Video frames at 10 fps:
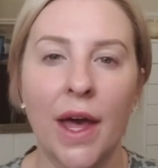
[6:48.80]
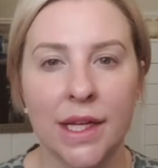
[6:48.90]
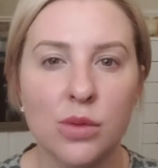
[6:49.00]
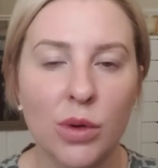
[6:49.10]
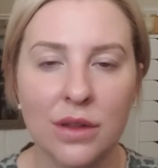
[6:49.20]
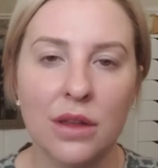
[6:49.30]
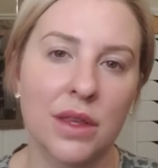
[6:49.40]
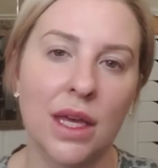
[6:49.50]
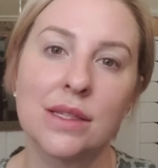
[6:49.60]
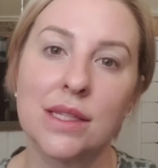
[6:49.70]
that's one of the
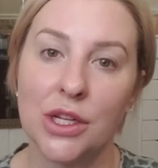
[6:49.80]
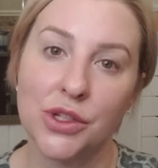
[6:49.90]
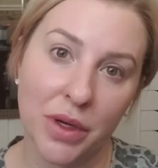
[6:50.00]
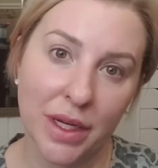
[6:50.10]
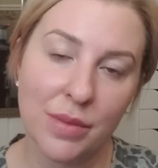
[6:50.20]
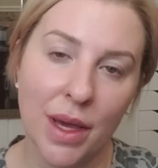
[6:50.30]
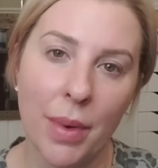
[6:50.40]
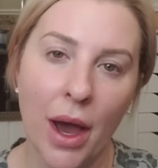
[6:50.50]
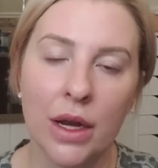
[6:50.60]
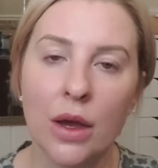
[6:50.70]
things that intrigued me
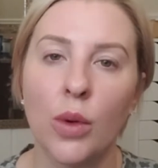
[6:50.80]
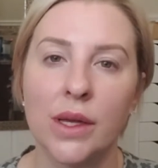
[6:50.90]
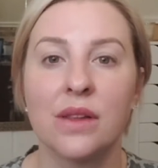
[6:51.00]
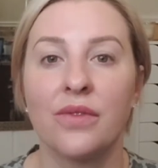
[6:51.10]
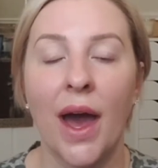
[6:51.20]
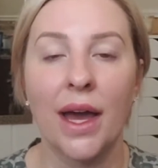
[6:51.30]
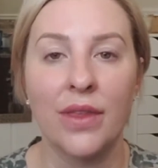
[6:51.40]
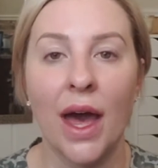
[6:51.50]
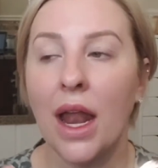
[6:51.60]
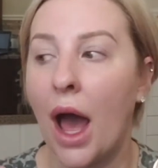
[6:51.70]
about it was the fact
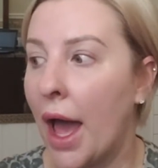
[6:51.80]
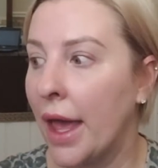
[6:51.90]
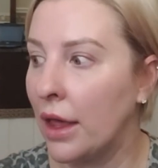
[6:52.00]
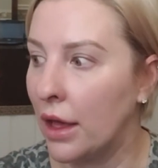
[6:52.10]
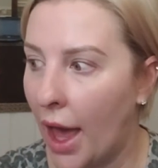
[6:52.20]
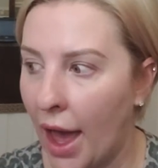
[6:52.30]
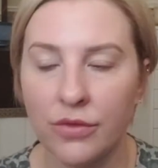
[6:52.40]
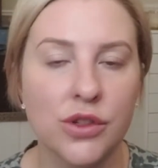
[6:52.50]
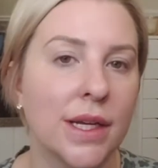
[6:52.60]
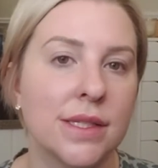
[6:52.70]
that I
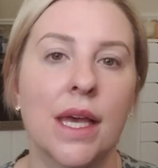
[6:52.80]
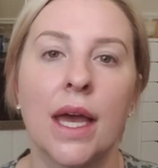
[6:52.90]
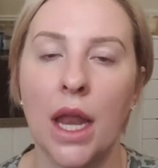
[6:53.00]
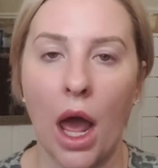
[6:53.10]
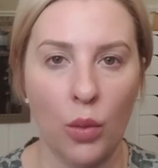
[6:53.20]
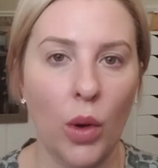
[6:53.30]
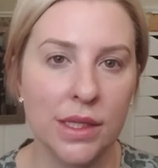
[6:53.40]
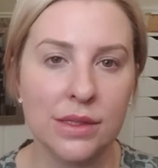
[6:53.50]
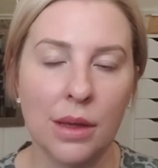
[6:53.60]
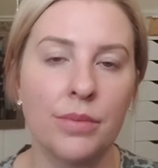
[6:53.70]
have dry skin, I
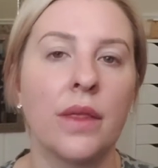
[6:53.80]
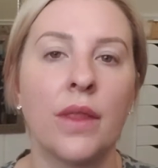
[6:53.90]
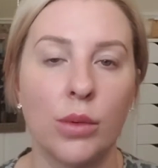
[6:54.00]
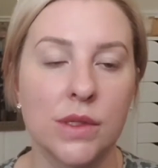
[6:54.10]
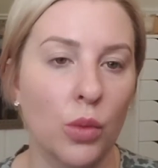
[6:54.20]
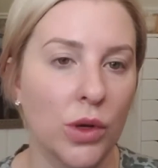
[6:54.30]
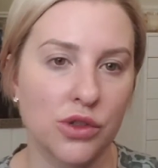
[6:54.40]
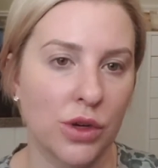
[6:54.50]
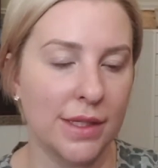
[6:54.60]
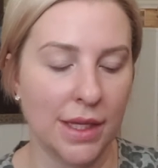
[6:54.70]
wanted something that was
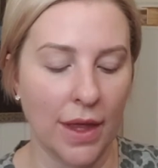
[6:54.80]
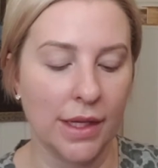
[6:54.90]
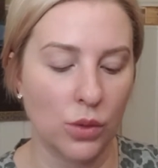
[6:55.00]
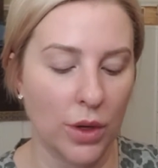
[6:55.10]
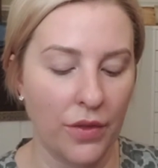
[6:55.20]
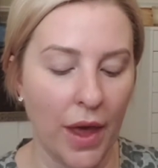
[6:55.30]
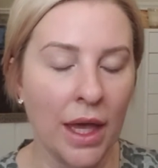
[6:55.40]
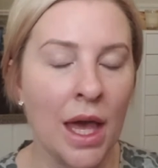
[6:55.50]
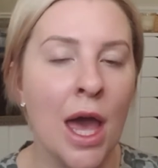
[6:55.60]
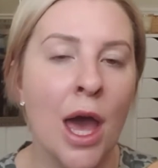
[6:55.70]
moisturizing, that sort of
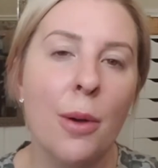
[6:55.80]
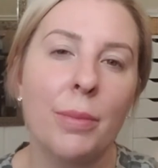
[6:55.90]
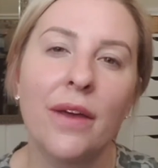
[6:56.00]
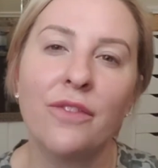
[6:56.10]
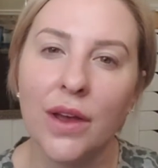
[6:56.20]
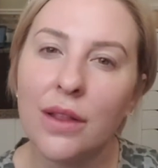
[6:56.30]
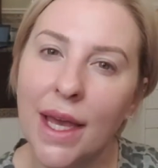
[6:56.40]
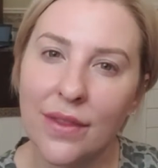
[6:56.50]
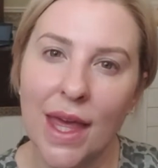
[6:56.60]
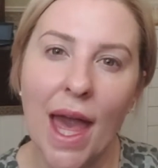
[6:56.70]
thing. But I feel
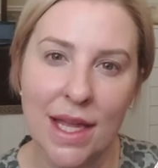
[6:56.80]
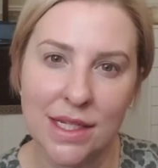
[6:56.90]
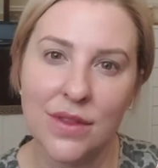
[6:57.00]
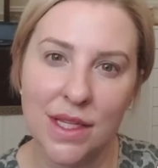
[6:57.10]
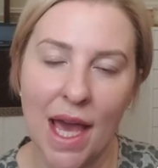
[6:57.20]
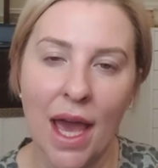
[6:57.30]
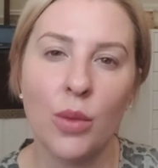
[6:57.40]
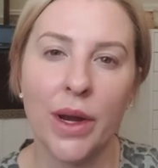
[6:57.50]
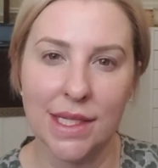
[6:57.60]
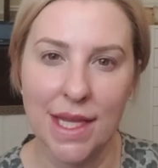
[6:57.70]
like the end of the day
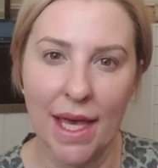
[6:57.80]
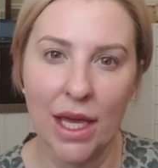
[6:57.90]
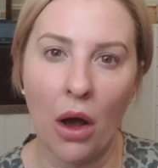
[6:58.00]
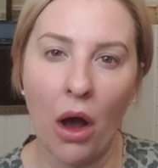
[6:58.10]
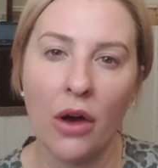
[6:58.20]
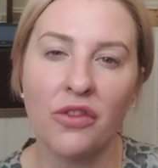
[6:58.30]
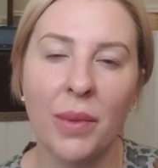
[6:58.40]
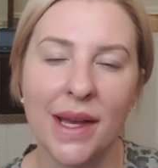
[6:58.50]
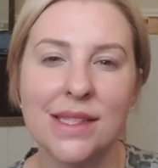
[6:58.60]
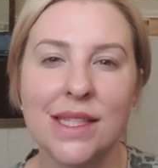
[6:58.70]
when I take it off,
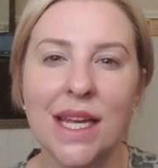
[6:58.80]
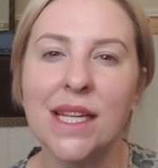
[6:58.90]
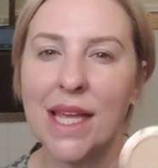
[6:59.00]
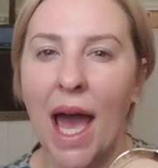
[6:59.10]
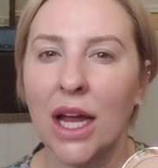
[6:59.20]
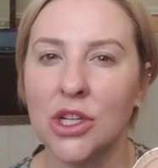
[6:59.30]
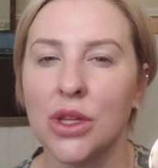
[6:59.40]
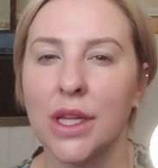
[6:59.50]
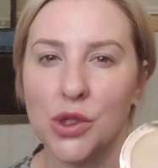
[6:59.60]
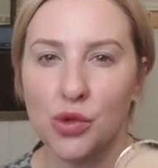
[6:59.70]
my skin is
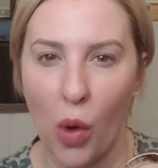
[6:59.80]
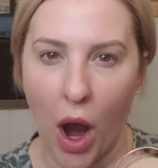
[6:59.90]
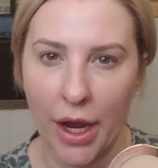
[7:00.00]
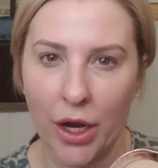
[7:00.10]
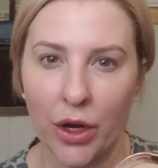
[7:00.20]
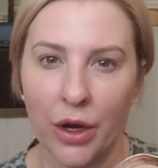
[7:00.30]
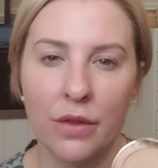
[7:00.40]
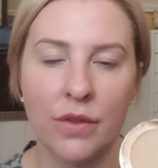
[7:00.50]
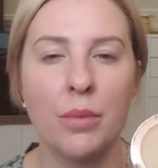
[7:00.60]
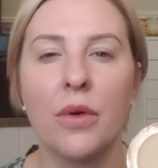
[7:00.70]
actually drier
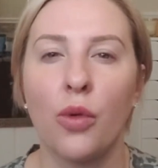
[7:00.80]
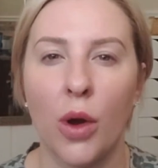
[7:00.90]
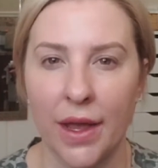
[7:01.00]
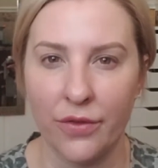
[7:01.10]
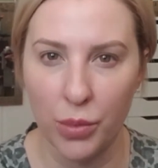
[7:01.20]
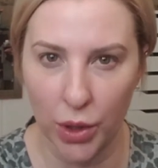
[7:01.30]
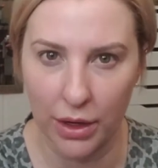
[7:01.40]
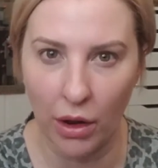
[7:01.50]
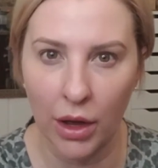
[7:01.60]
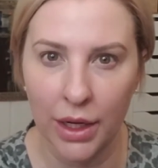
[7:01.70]
than before I even put
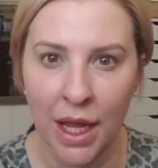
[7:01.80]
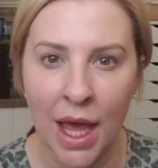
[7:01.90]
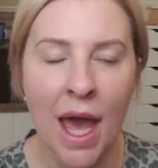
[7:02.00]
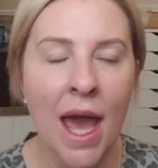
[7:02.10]
it on.